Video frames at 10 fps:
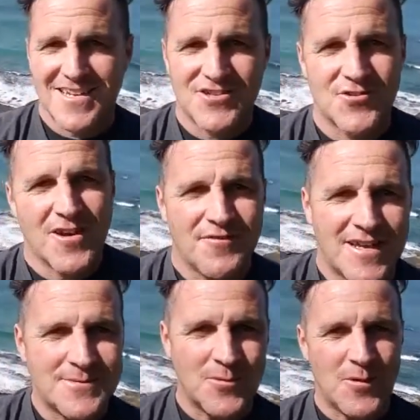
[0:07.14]
tried a
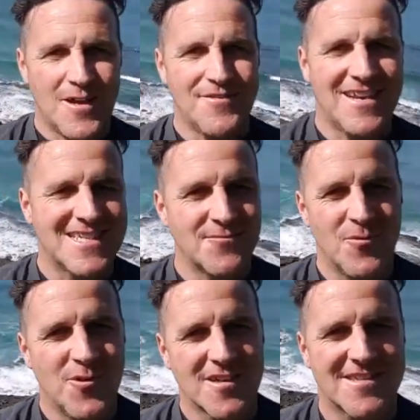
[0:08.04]
Facebook Live and it hasn't
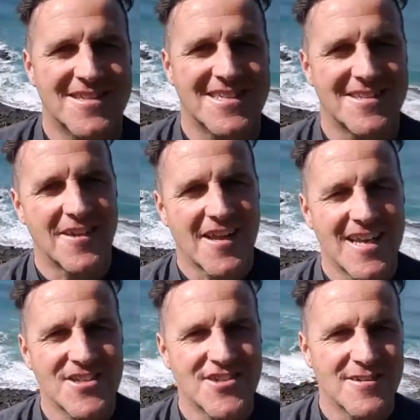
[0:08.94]
worked. This
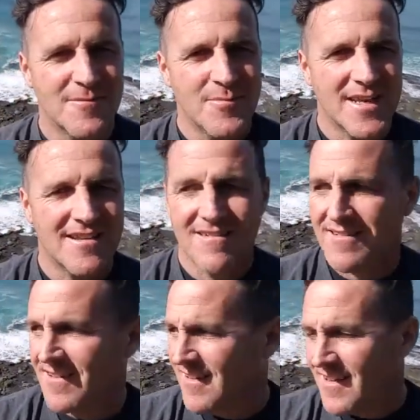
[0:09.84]
location, I'm
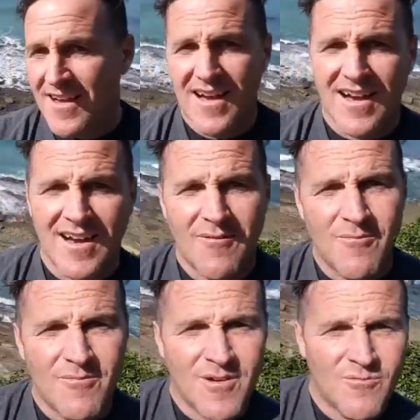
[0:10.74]

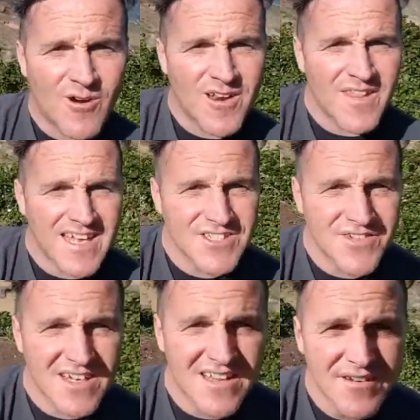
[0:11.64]
right on the edge of
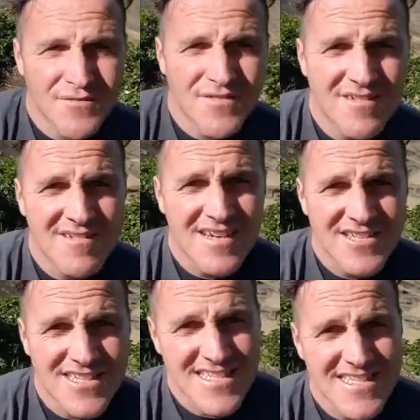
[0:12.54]
a cliff,
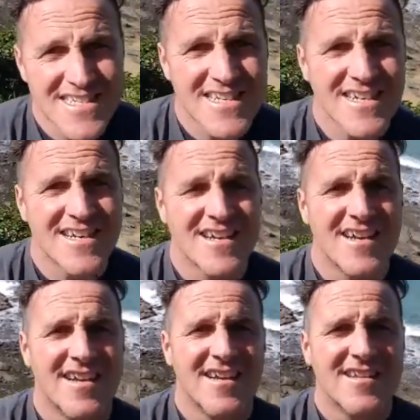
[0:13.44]
as you can see.
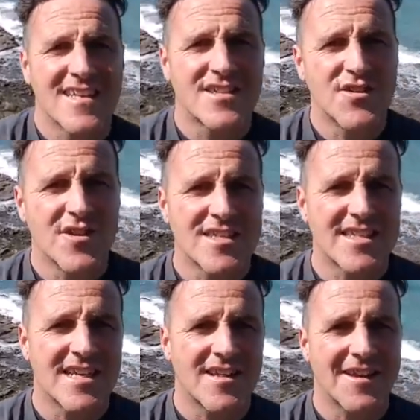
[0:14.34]
So it's a nice
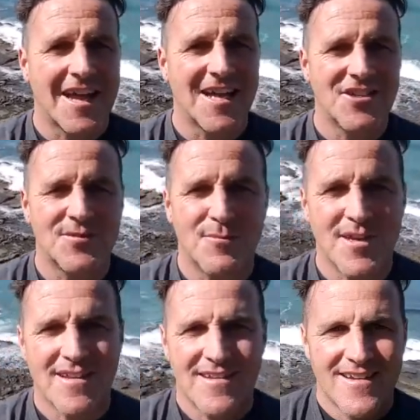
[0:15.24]
scenic location,
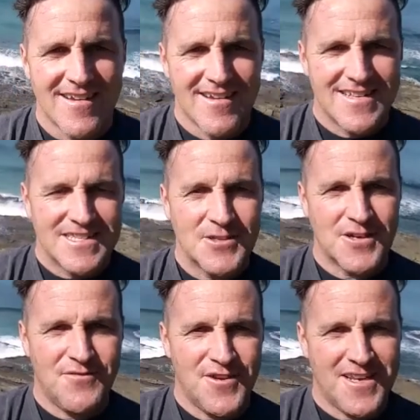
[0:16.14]
but it's not
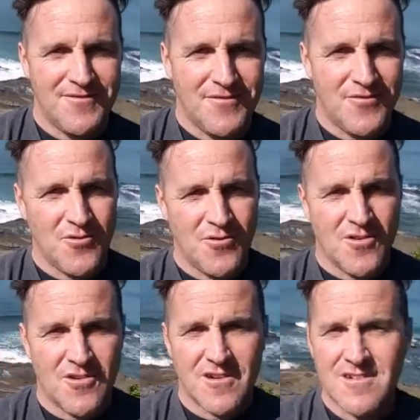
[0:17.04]
convenient
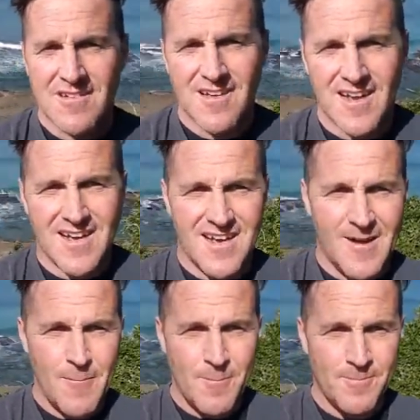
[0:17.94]
for our